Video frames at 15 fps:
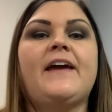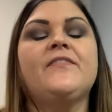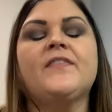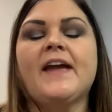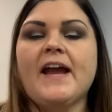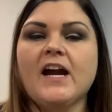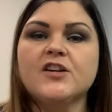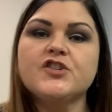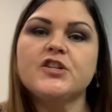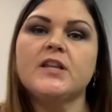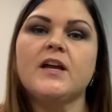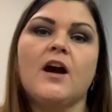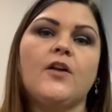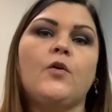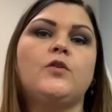they actually
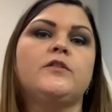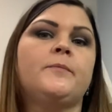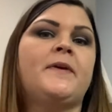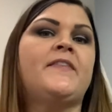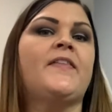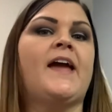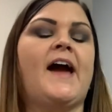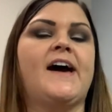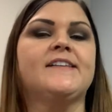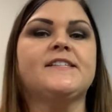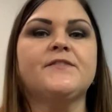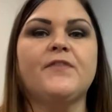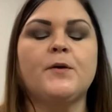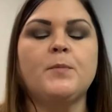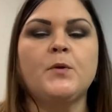got a hold of me and they asked
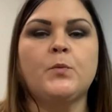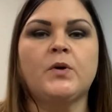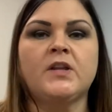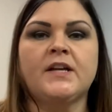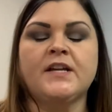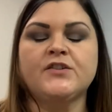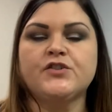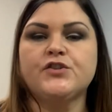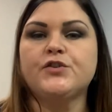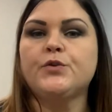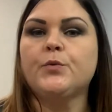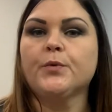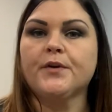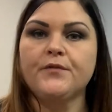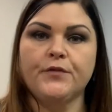if I'd be willing to
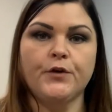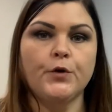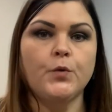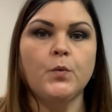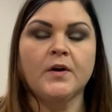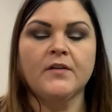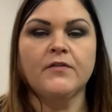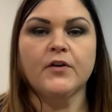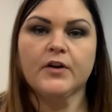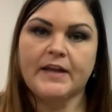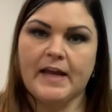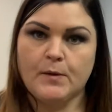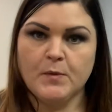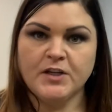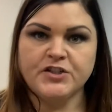review one of their
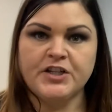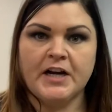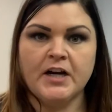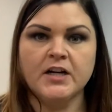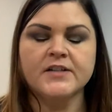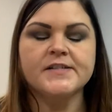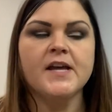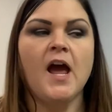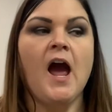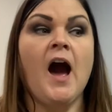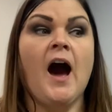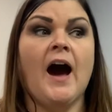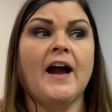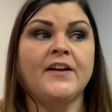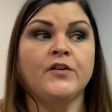gaming chairs.
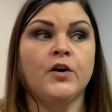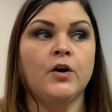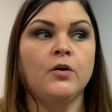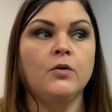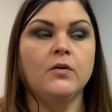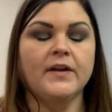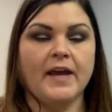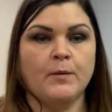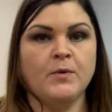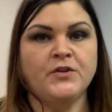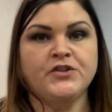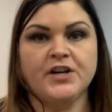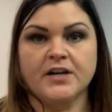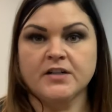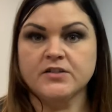I know gaming
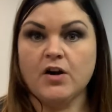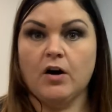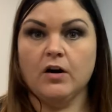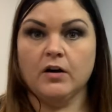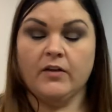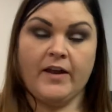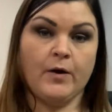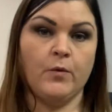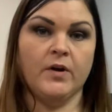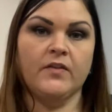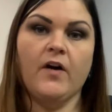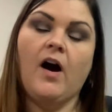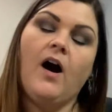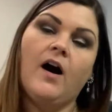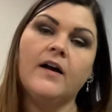chairs are like one of the
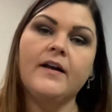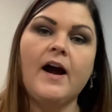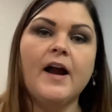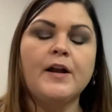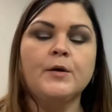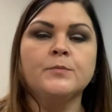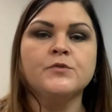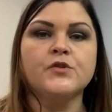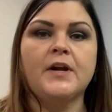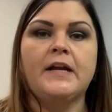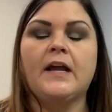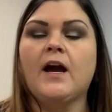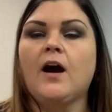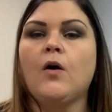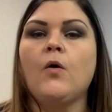hot items right
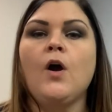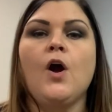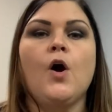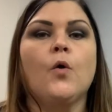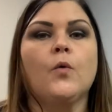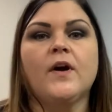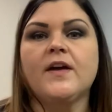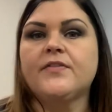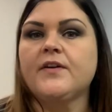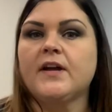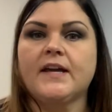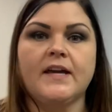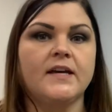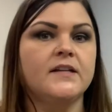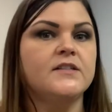now with
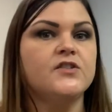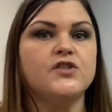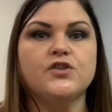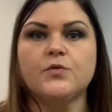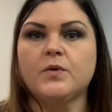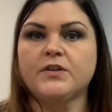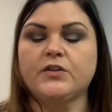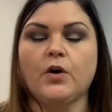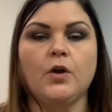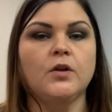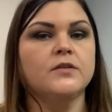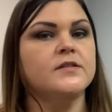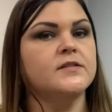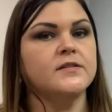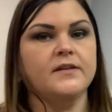kids to
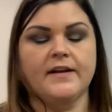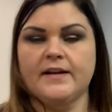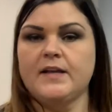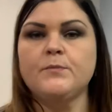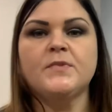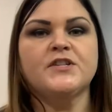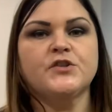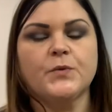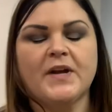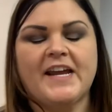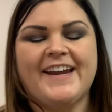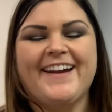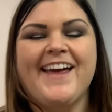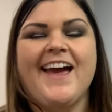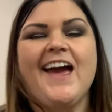adults and in
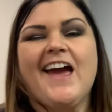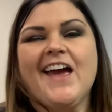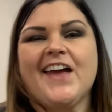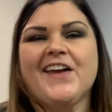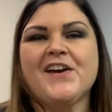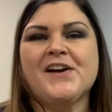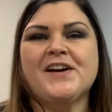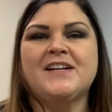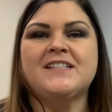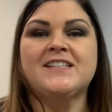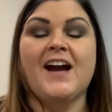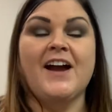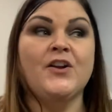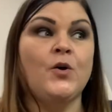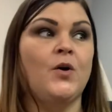between. And
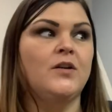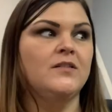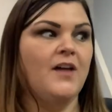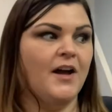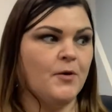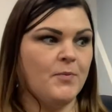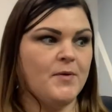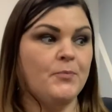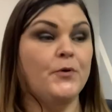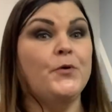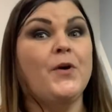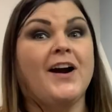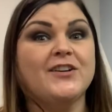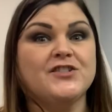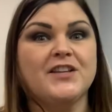I know a lot of people who
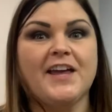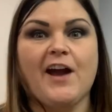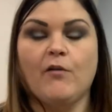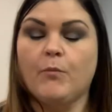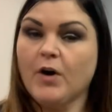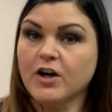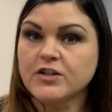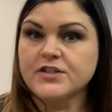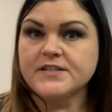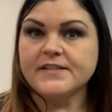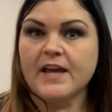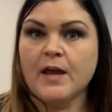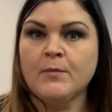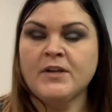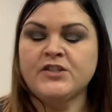actually have purchased
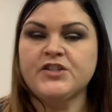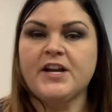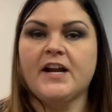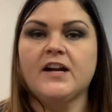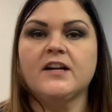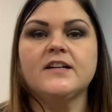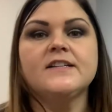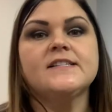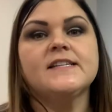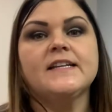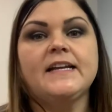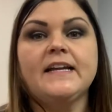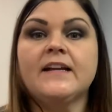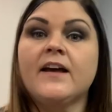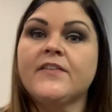gaming chairs,
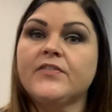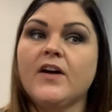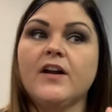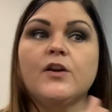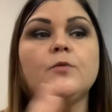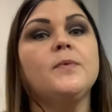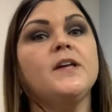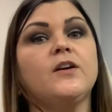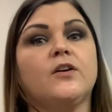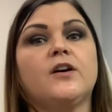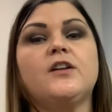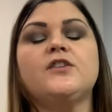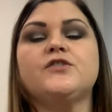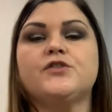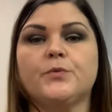and I thought it would be
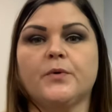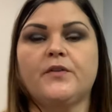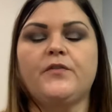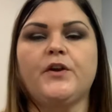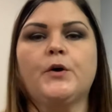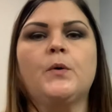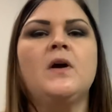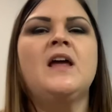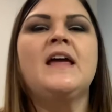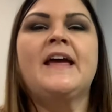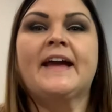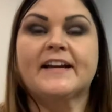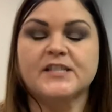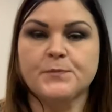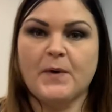good to review,
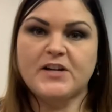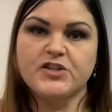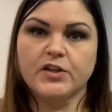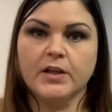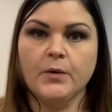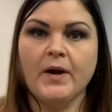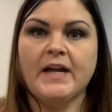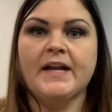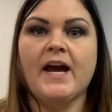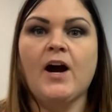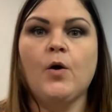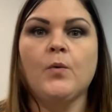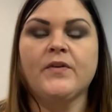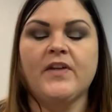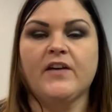especially right now
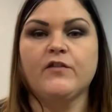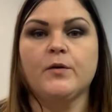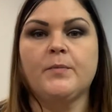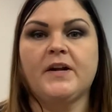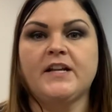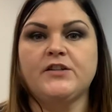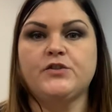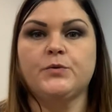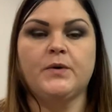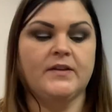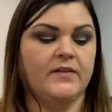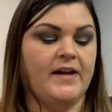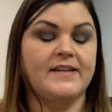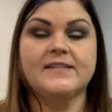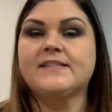with everybody doing
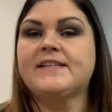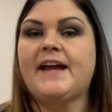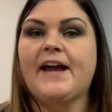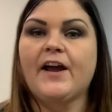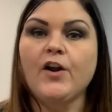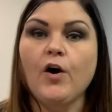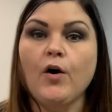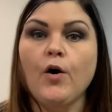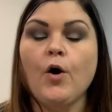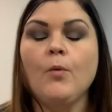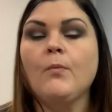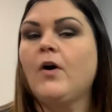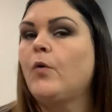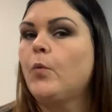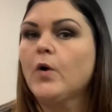like stay at
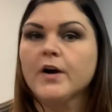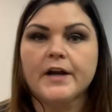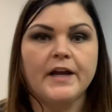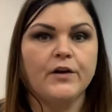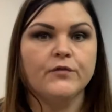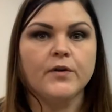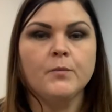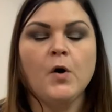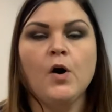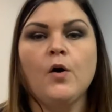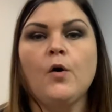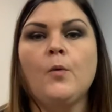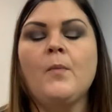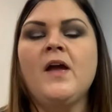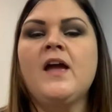home, working from
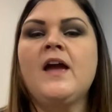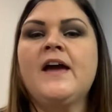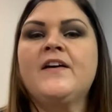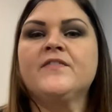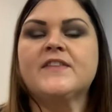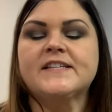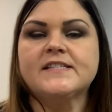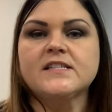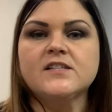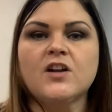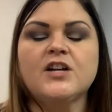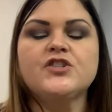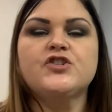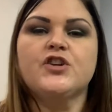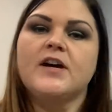home. This is
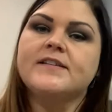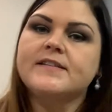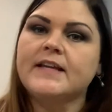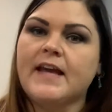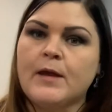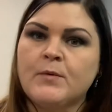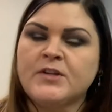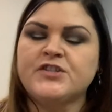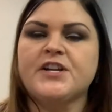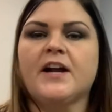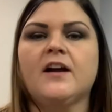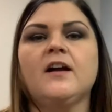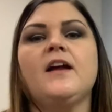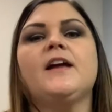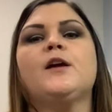not just a gaming
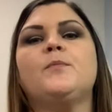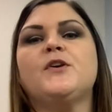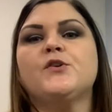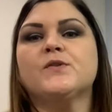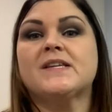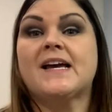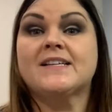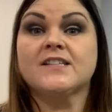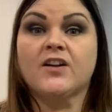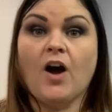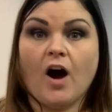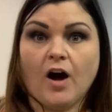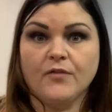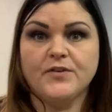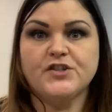chair. It could be used as an
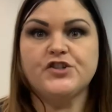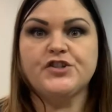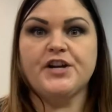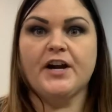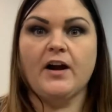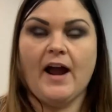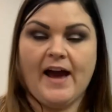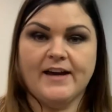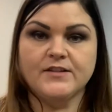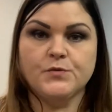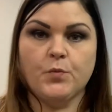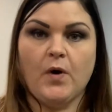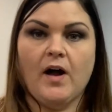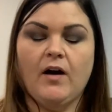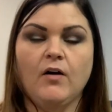office chair as
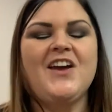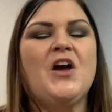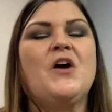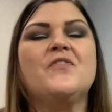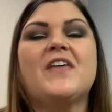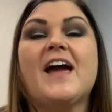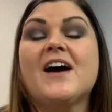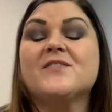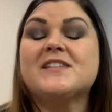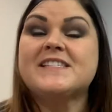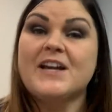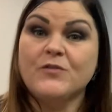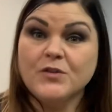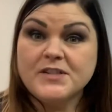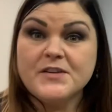well. They have
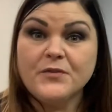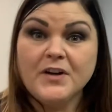several different